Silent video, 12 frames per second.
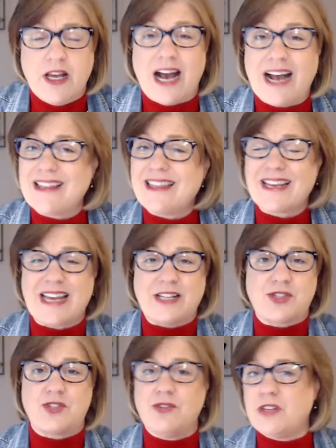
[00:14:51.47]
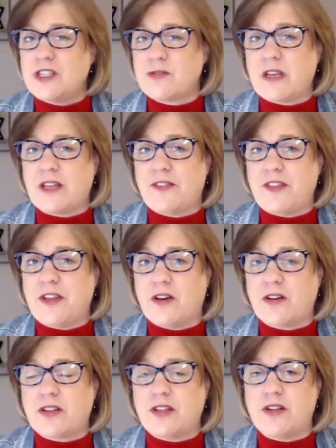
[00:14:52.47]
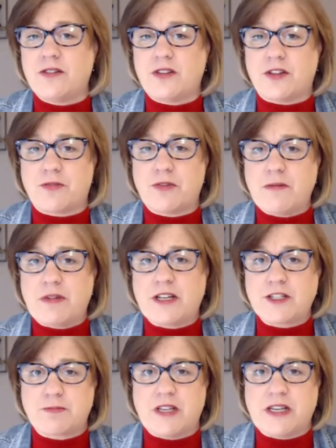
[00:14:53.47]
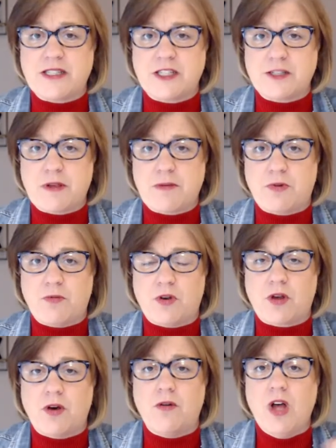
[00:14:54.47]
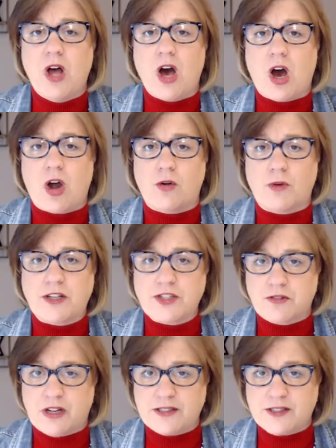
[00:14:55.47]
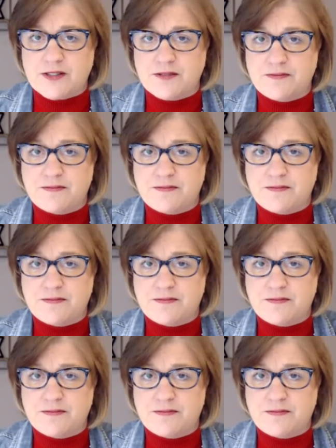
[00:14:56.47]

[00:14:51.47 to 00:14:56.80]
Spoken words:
I think as soon as we get the all clear, the 3 biggest places people will go are restaurants,